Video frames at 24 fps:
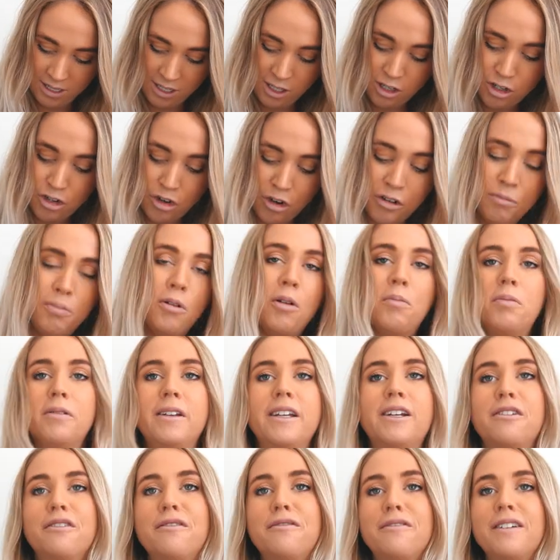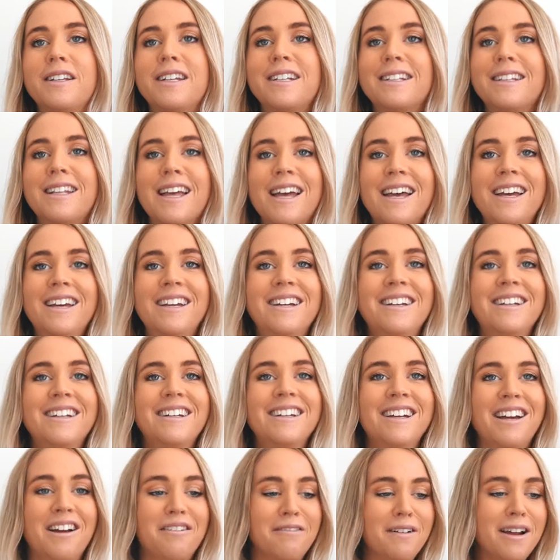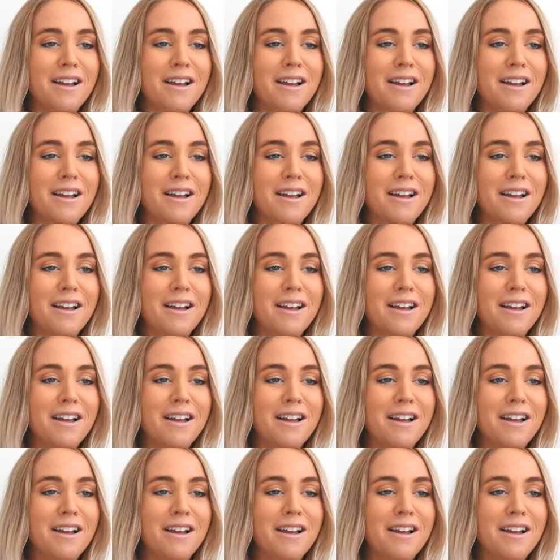your drone probably could fit in there